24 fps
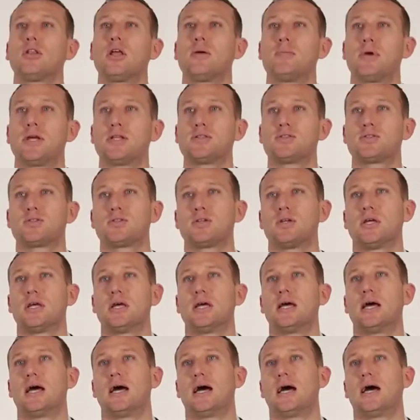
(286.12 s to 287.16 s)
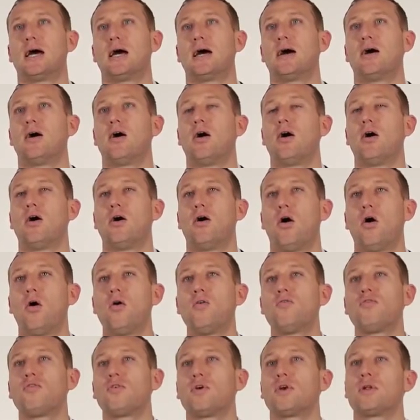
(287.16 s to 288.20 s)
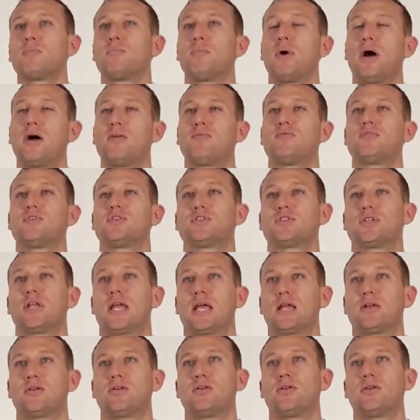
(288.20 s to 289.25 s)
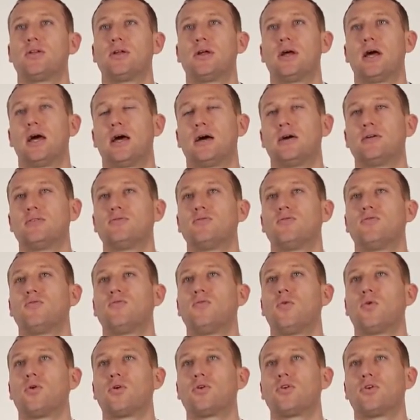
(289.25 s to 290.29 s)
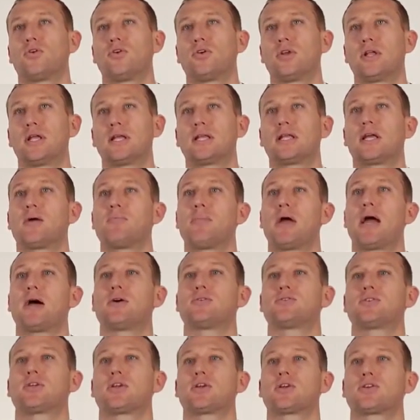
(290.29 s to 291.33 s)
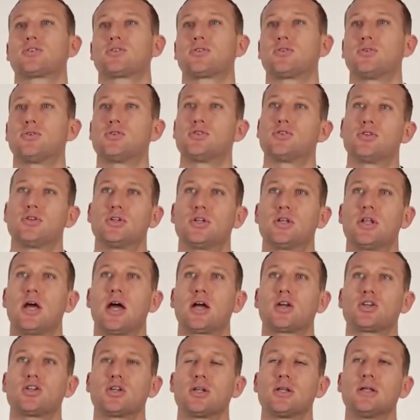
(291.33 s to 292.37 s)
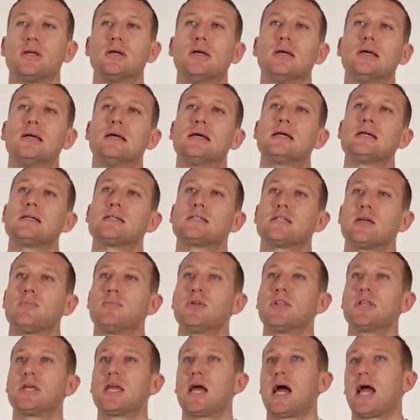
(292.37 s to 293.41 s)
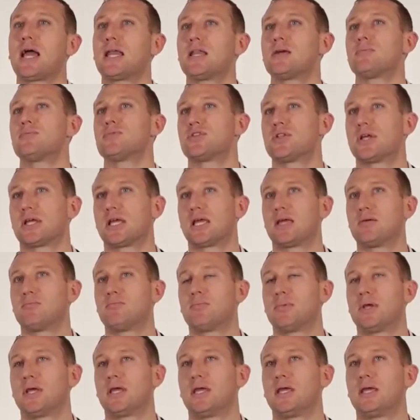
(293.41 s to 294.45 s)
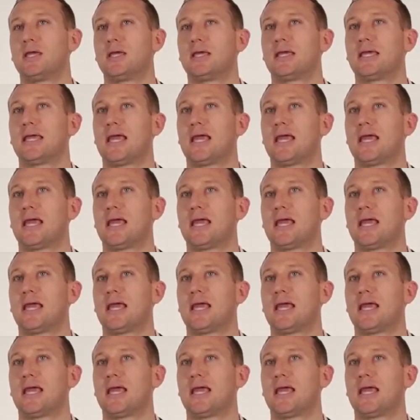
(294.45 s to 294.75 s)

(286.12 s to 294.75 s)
limits over and above the standard foreign earned income housing exclusion or deduction. Some of the items that can be